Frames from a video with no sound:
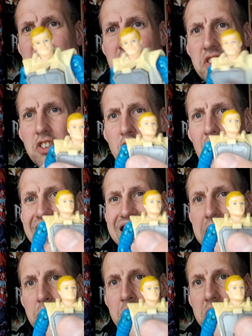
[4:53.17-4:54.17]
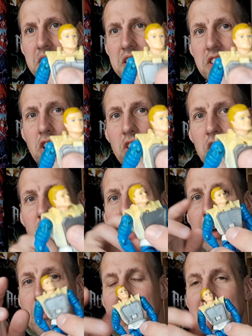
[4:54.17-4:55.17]
so it's not great. He's missing his
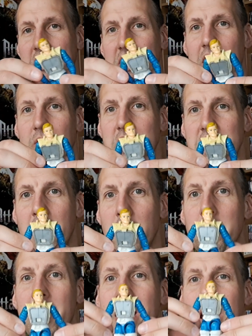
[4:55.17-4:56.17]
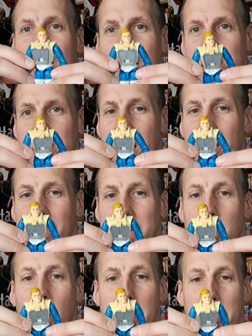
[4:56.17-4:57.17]
hologram, he doesn't have his helmet, he doesn't have
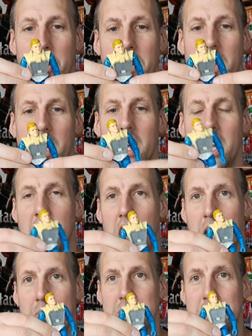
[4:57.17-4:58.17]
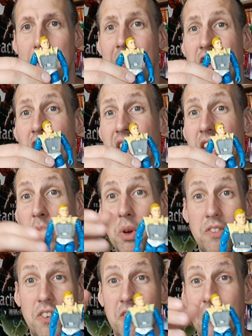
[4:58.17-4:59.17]
his weapon. It's about 90
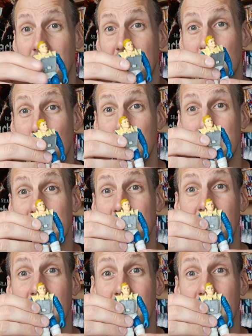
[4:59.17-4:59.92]
quid for the vehicle in this,